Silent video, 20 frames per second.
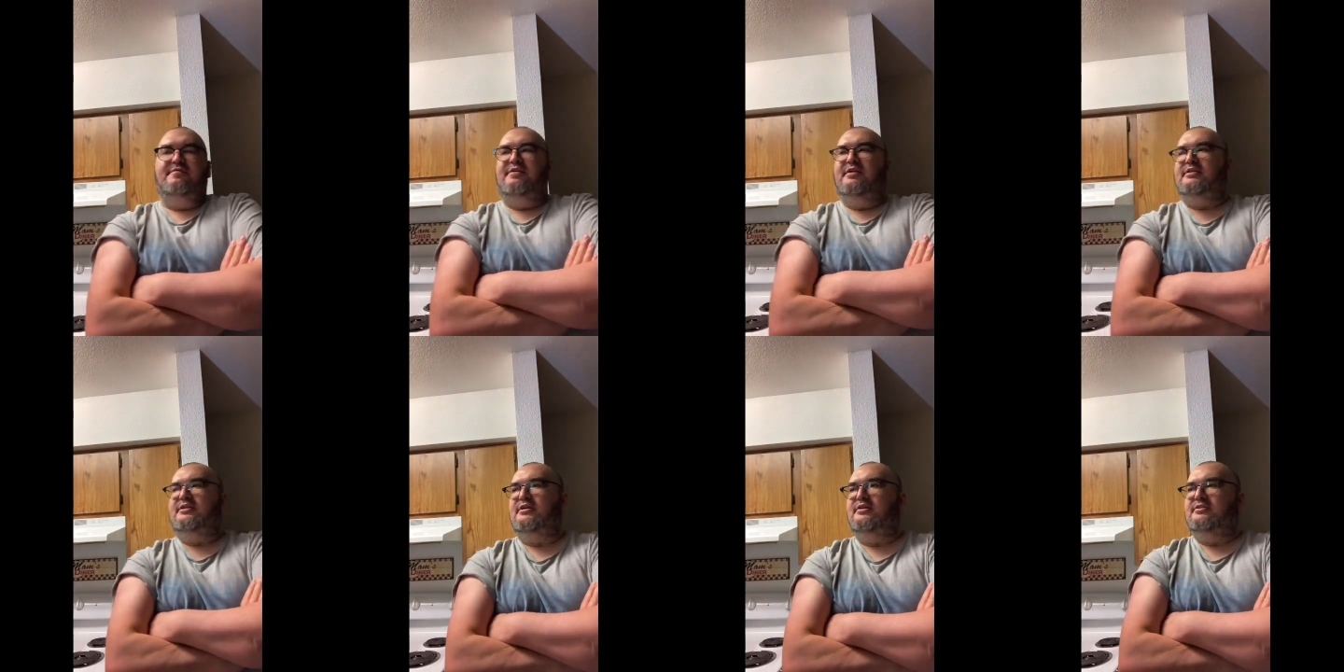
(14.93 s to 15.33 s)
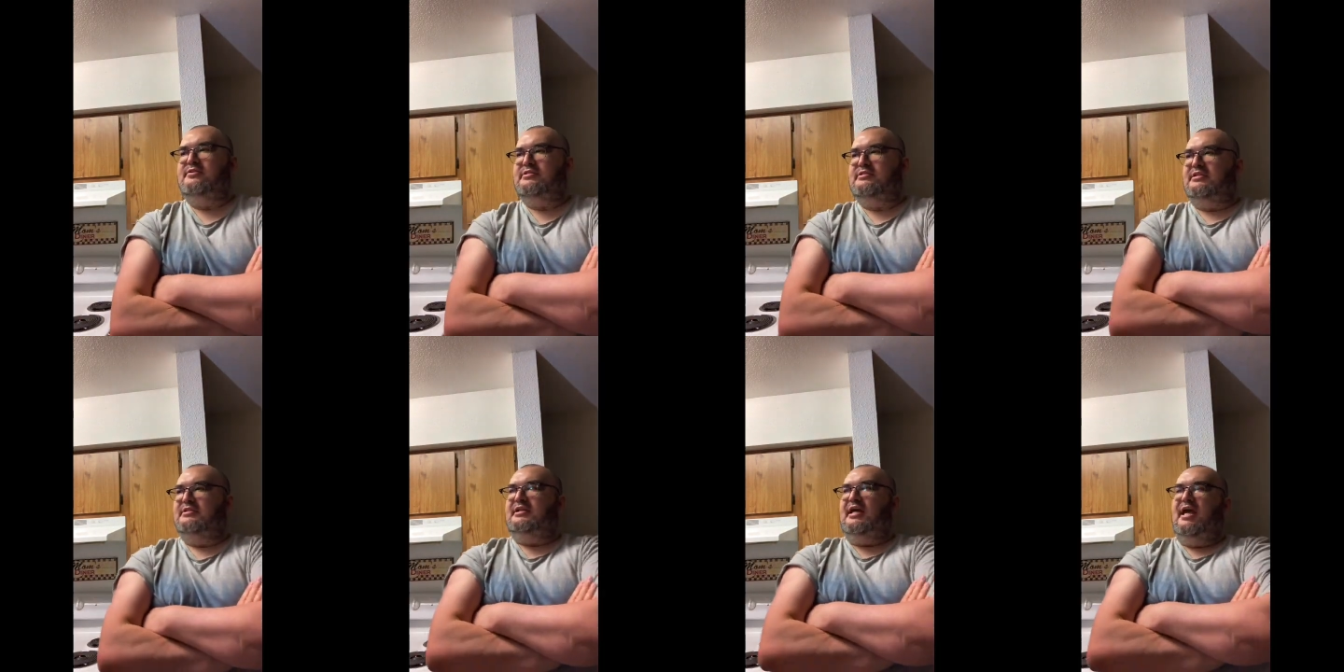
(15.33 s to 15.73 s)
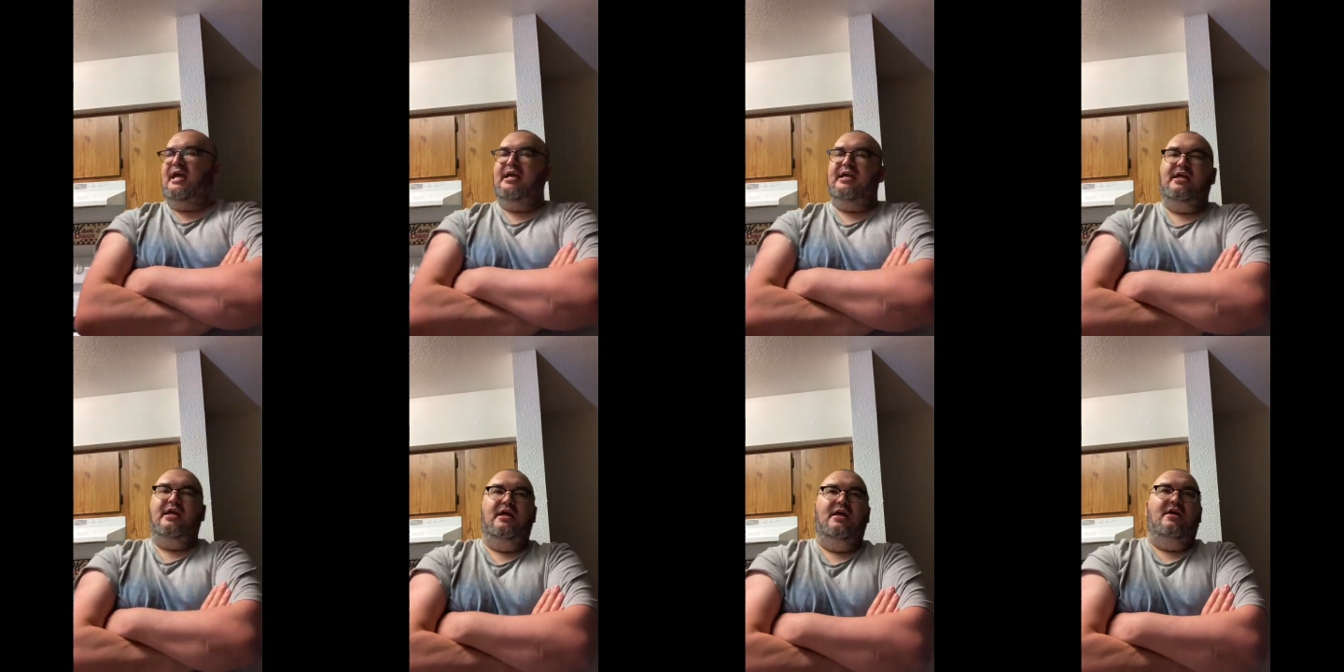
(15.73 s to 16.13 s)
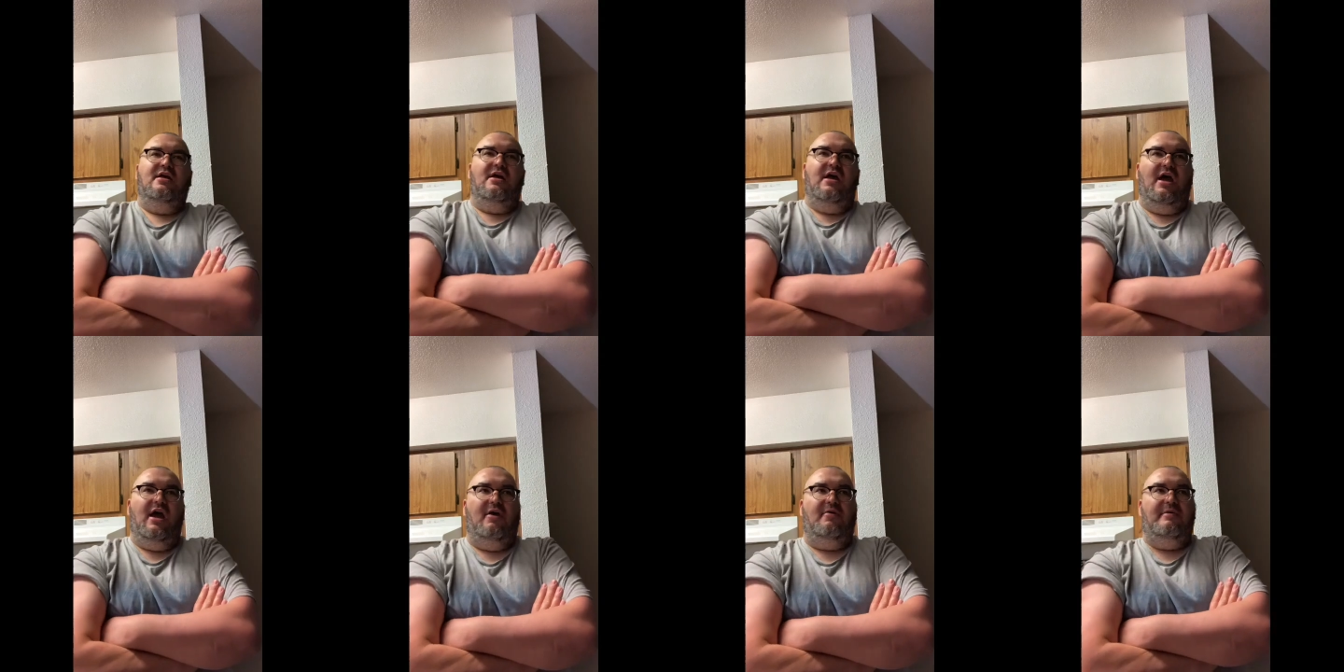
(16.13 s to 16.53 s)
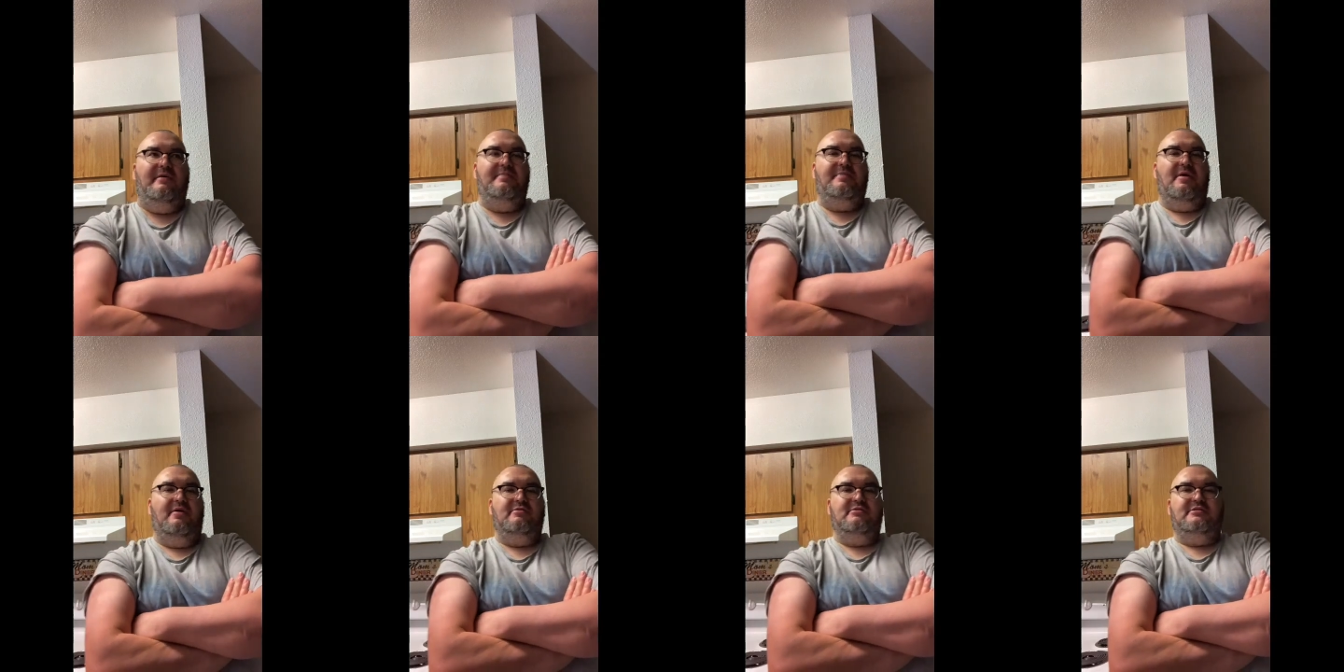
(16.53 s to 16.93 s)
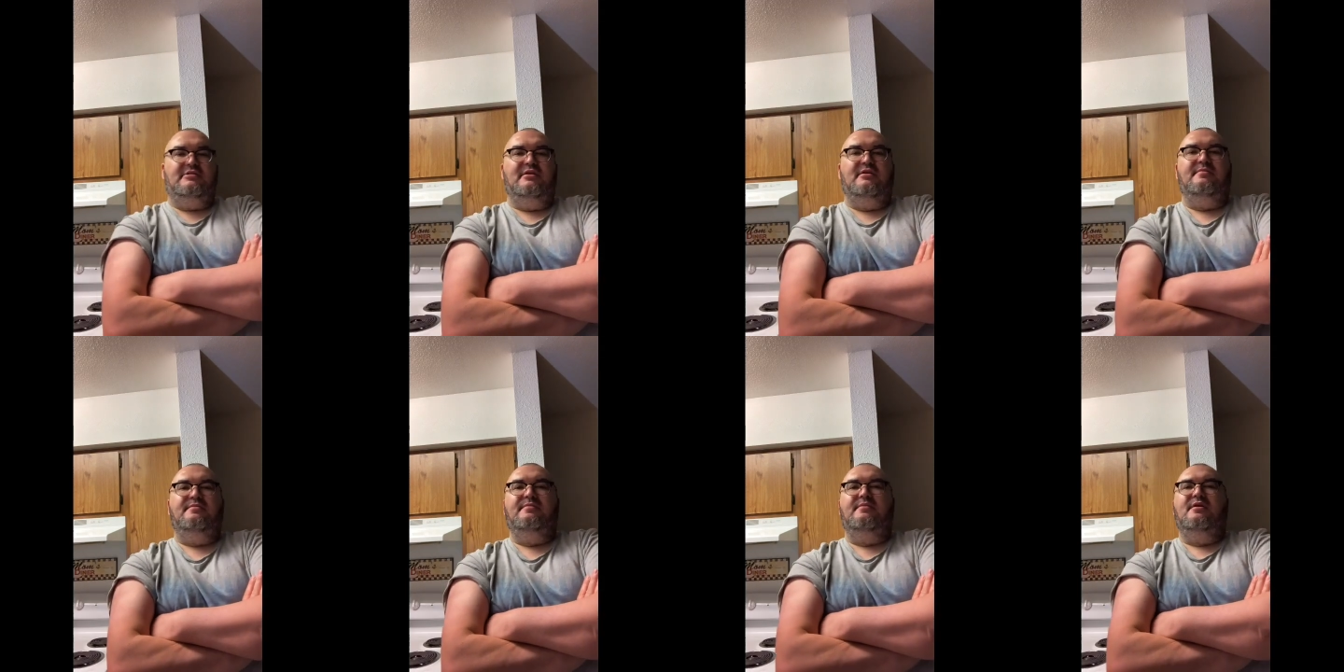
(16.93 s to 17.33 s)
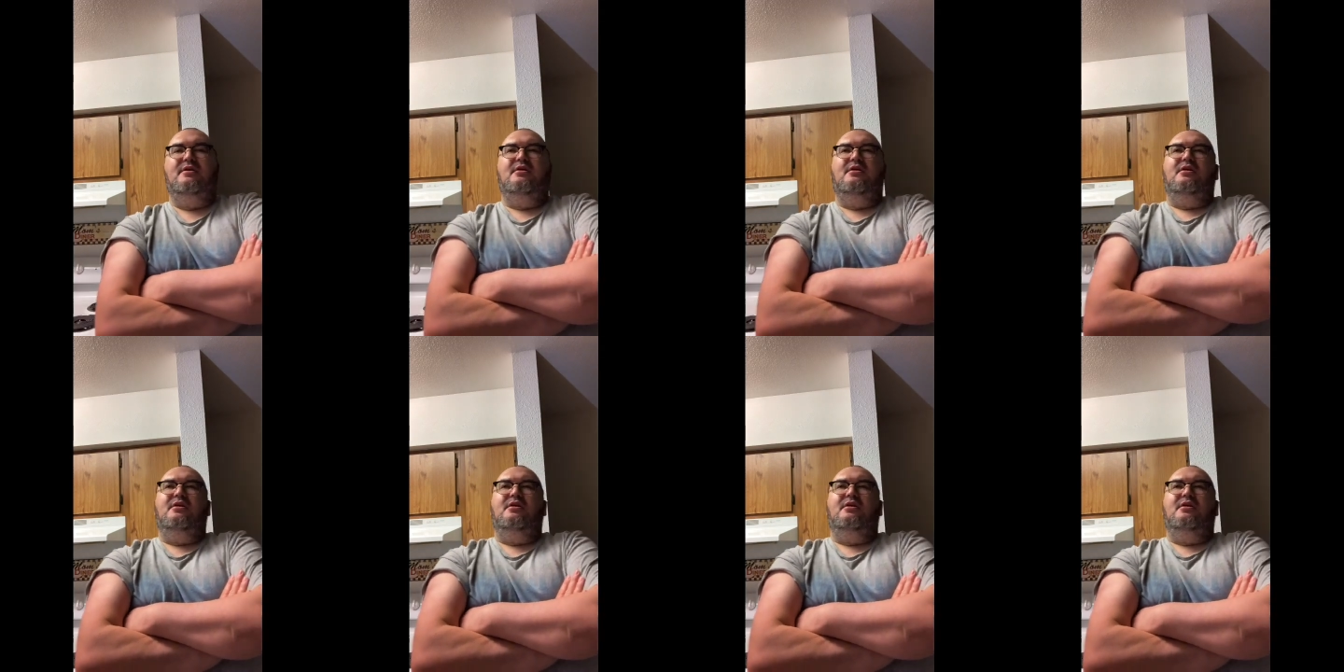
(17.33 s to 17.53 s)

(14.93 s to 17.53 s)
videos today, and I will be posting them.